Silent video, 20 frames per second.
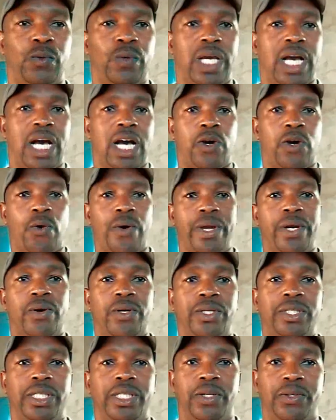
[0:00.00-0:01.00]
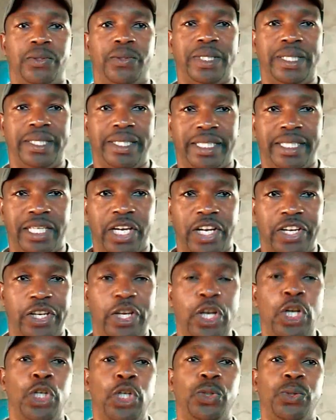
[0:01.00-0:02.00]
are going on onto this journey.
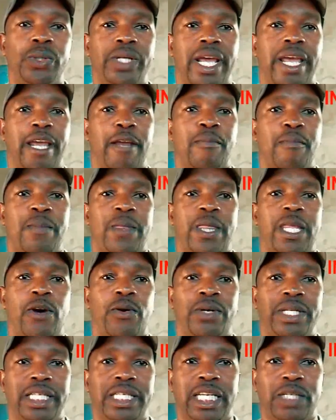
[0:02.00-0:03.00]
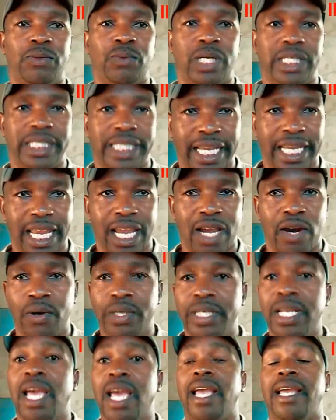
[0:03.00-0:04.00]
Today, the order that we are taking on
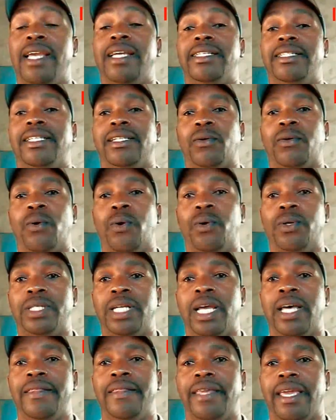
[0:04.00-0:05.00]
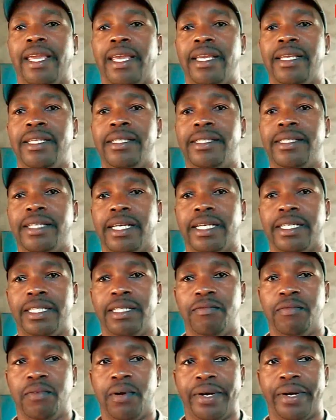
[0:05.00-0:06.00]
is called the
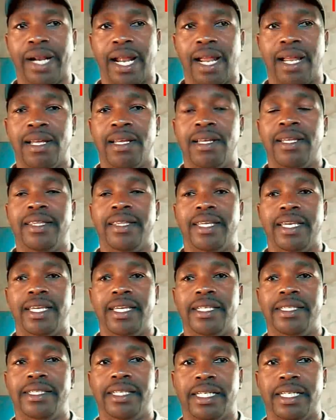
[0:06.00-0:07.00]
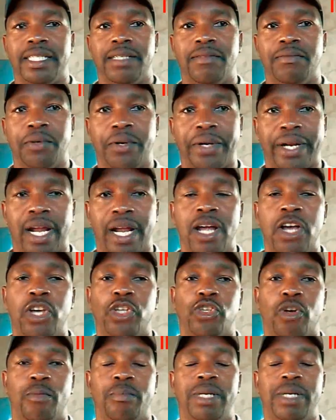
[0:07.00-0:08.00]
Insectivora. The Insectivora.
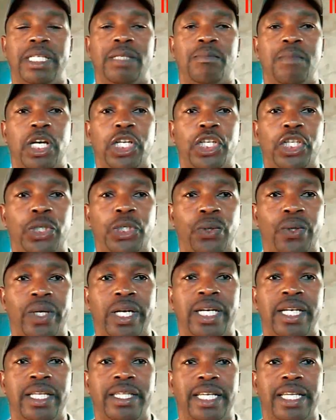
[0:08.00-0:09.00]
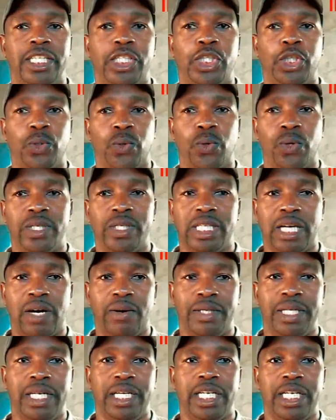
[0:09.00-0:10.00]
So please make sure that you go
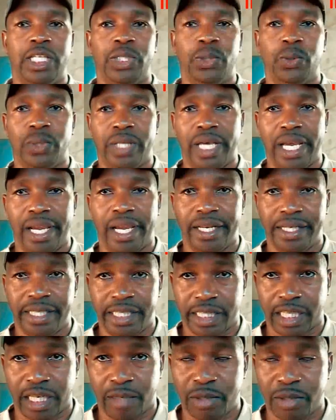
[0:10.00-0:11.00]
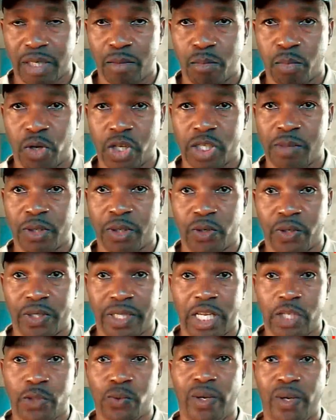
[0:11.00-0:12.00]
down into the description box, because
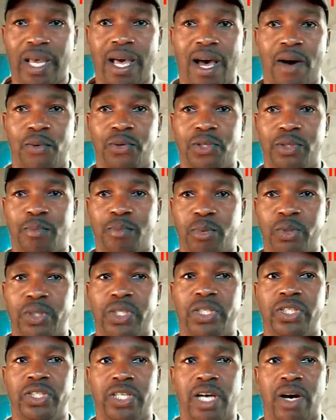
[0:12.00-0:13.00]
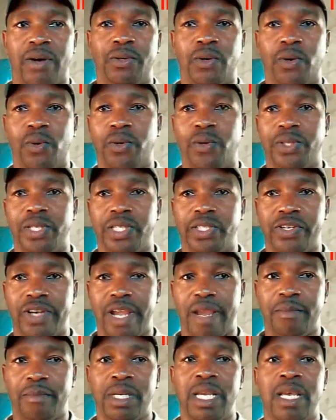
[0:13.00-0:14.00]
that's where I would put down all these
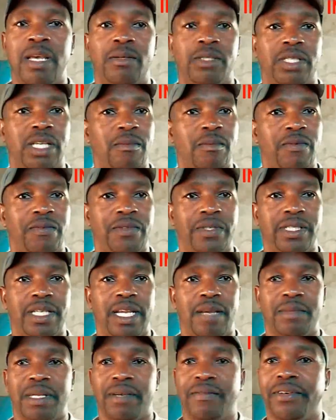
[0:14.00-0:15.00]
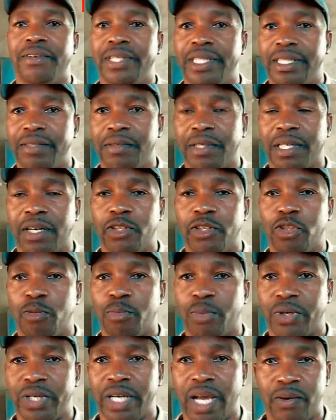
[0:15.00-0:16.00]
names. Some of these names are very difficult to
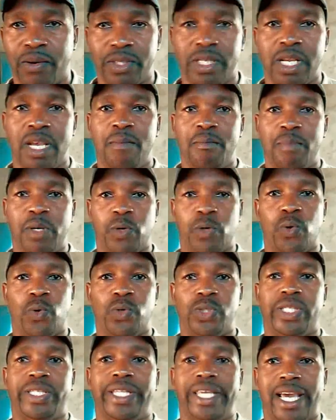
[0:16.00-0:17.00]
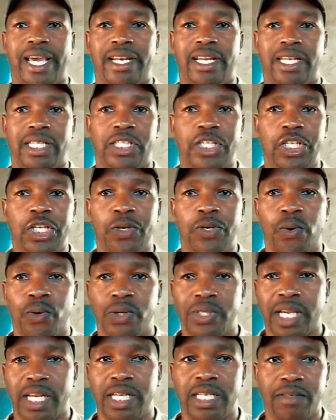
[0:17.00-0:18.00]
pronounce because they are Latin or
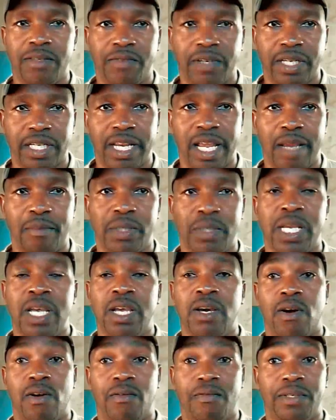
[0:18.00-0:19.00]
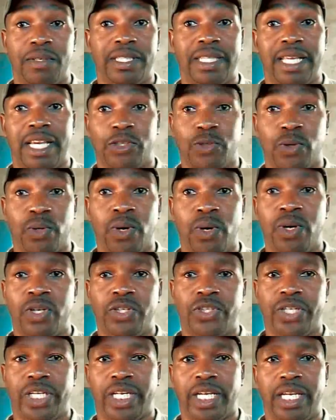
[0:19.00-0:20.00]
scientific names, of which they are so
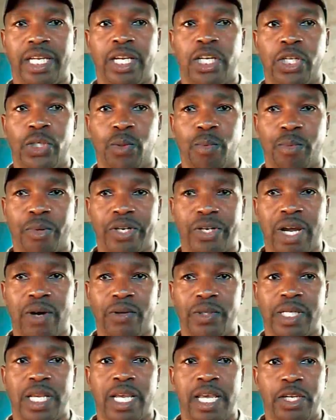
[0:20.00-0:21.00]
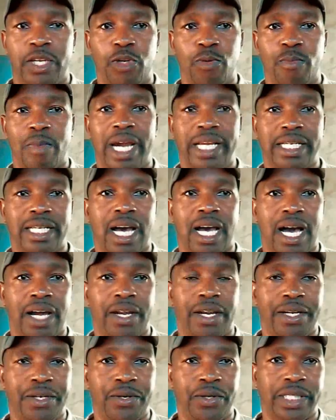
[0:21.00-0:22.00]
tricky to pronounce. You might
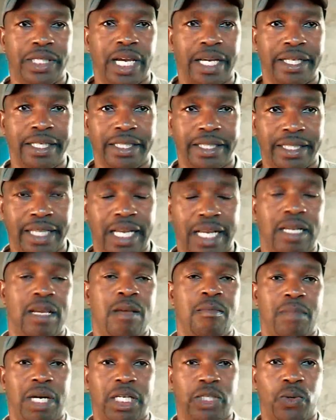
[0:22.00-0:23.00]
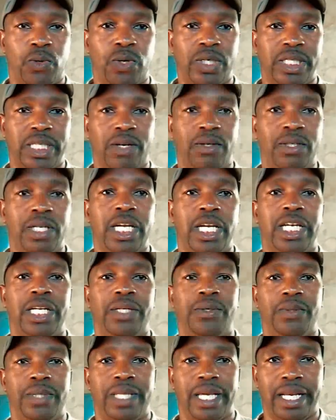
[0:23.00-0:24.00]
not understand, but go down into
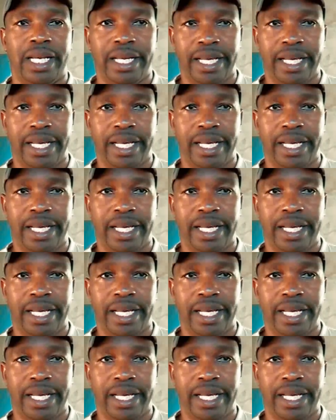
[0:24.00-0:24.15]
the